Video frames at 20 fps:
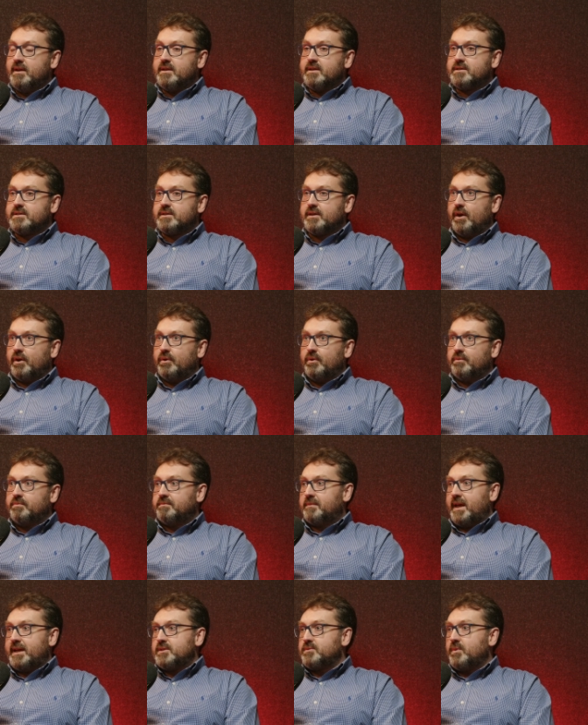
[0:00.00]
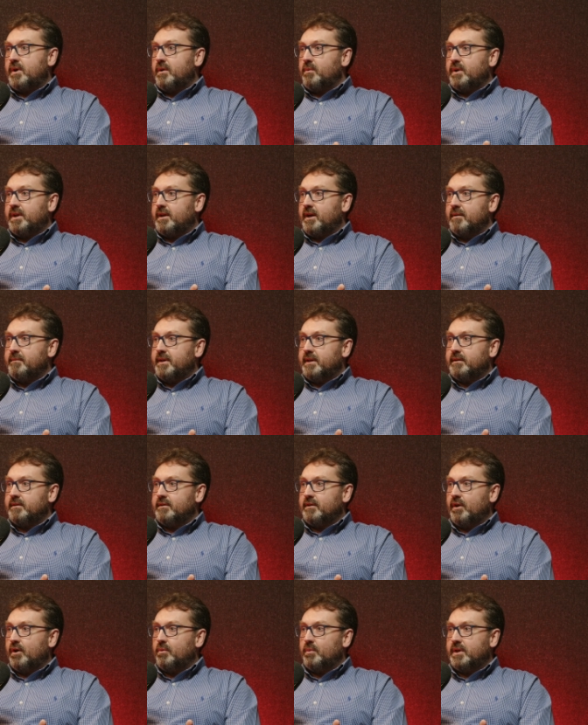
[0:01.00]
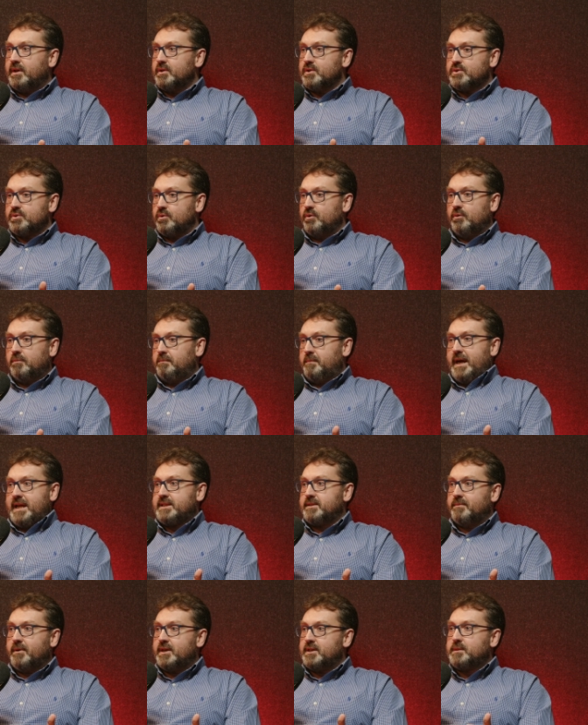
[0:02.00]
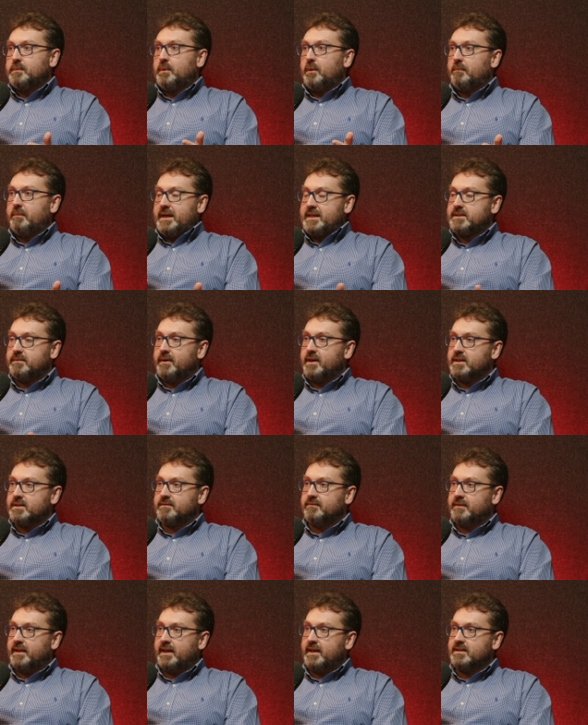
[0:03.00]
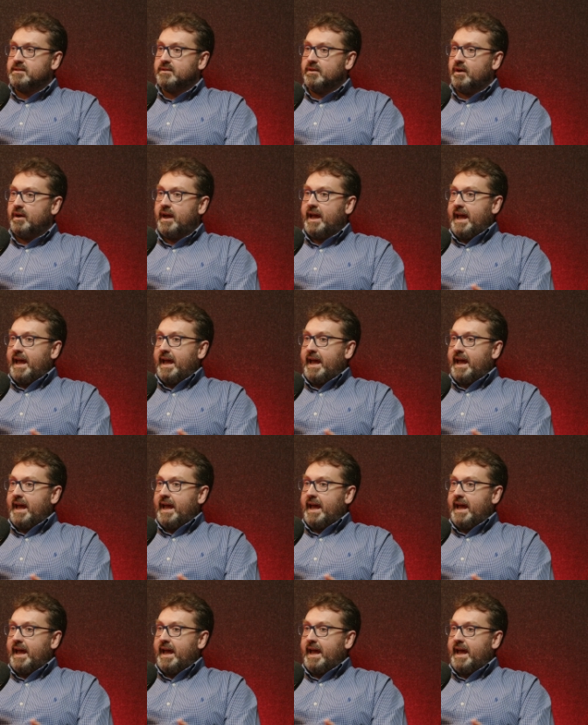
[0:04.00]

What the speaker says: So that's where we come in. We can store petabytes upon petabytes of data,